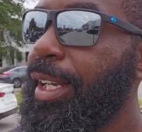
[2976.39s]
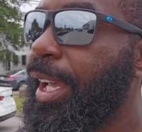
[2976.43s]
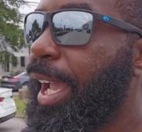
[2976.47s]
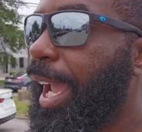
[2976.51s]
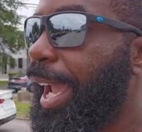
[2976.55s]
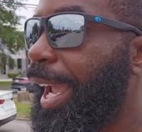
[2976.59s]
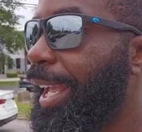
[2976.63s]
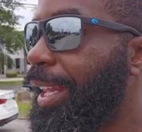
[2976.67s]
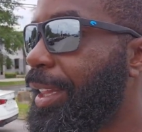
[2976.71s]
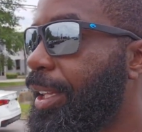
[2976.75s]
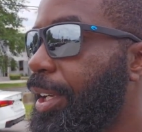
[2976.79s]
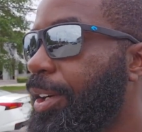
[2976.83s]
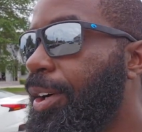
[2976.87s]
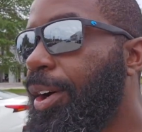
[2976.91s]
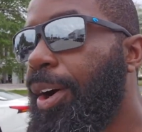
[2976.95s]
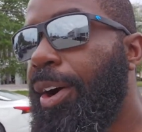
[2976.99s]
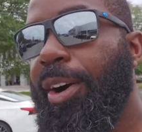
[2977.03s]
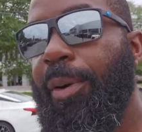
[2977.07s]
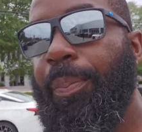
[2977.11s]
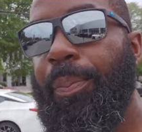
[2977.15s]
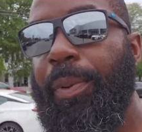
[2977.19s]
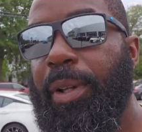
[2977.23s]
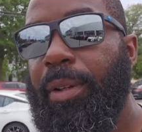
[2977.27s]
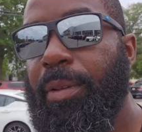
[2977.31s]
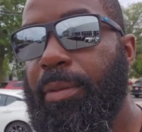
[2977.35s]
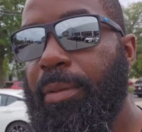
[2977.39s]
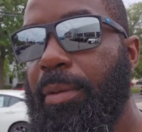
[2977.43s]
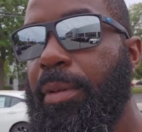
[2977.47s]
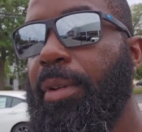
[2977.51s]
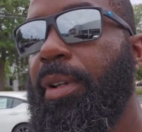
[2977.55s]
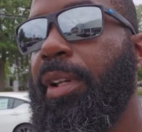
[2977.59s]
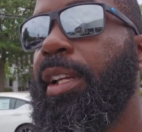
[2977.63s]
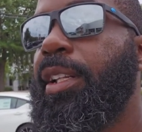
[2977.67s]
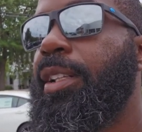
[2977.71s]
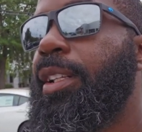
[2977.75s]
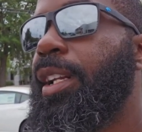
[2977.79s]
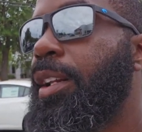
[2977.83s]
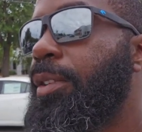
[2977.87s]
And the carpet
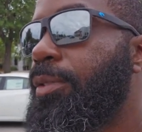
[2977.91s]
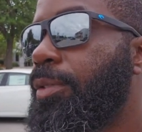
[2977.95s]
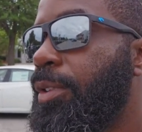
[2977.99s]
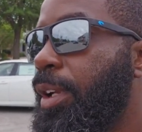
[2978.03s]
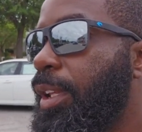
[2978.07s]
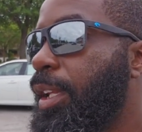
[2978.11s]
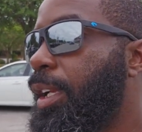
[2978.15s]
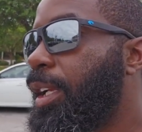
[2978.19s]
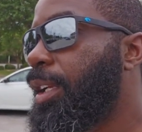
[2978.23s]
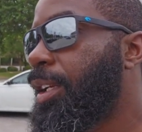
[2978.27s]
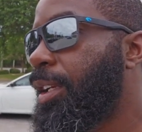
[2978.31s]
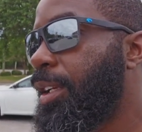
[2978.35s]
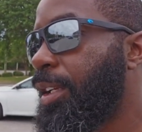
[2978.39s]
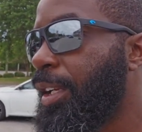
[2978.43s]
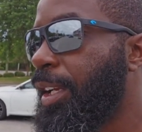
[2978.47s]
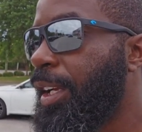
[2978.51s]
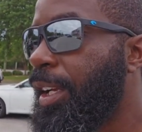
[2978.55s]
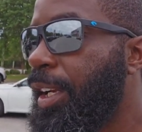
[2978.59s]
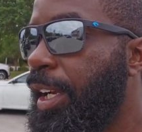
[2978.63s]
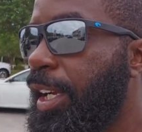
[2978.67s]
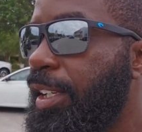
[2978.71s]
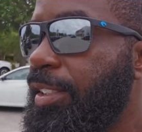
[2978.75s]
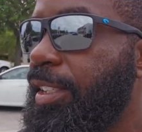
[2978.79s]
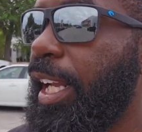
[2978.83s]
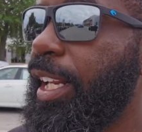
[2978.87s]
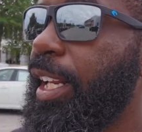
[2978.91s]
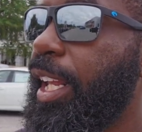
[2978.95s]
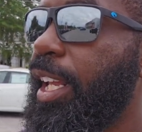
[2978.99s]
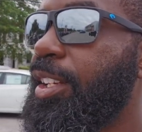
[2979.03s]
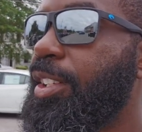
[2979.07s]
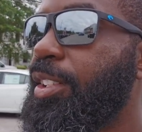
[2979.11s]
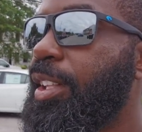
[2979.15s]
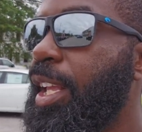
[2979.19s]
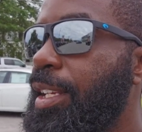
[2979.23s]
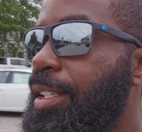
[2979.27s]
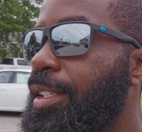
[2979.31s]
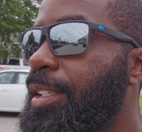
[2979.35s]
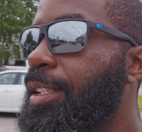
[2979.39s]
didn't really, it's like they,
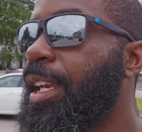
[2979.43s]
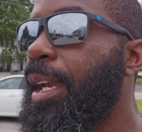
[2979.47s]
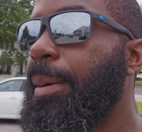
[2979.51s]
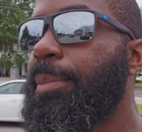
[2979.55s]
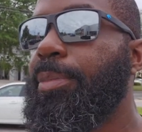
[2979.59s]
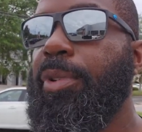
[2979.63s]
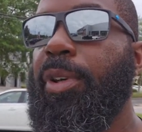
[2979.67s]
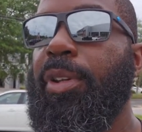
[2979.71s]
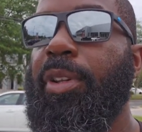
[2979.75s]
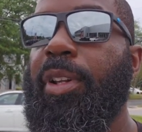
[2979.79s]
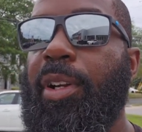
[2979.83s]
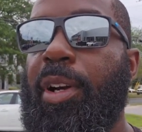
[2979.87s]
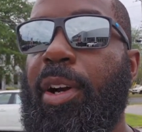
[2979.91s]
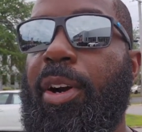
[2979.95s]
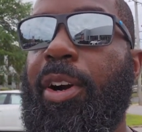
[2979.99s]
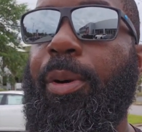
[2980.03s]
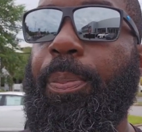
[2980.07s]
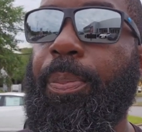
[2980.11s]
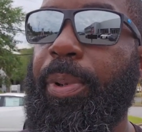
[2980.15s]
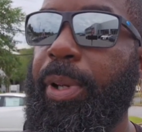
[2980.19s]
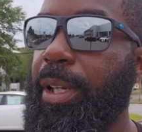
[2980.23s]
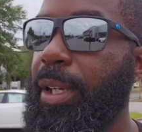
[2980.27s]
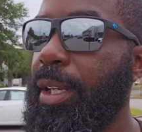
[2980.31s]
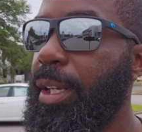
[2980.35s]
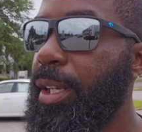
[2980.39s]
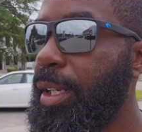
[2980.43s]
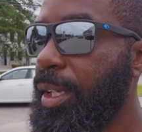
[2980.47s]
they skimped on the carpet.